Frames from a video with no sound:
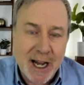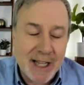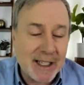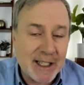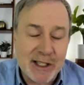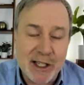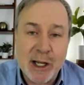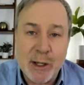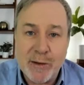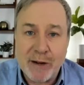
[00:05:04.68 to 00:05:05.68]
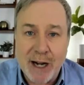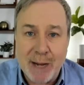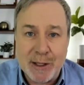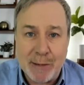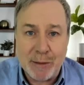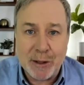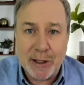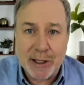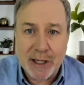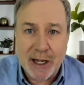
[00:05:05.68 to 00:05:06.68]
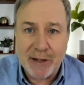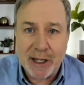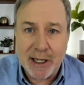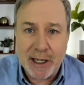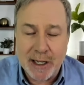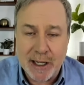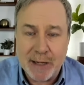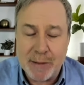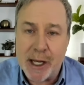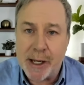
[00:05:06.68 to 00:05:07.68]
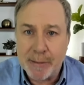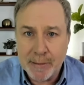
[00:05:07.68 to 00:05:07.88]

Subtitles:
I think this is a coup for Amazon pulling this off, getting into the NBA.